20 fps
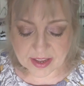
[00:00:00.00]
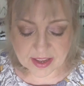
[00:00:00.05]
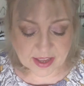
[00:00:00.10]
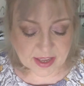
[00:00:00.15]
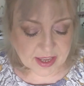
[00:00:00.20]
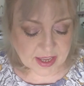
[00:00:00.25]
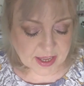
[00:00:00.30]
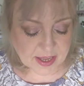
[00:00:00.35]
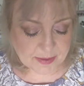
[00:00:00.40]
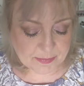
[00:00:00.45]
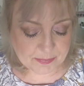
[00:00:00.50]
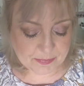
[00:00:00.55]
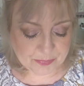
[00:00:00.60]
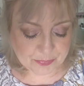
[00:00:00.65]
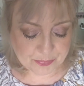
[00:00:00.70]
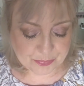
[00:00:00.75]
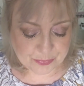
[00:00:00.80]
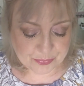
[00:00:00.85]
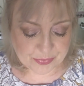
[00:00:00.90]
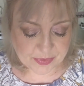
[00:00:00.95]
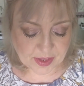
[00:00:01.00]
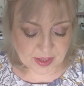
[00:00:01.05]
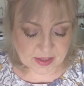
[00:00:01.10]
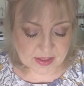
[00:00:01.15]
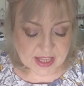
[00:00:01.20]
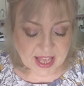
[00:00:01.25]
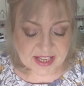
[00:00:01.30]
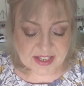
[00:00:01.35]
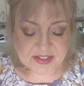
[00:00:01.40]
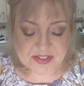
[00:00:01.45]

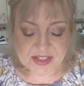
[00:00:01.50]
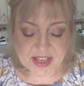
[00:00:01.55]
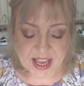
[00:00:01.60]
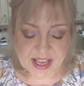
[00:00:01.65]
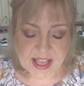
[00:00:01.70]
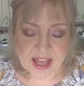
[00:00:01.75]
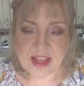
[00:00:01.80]
Like I say,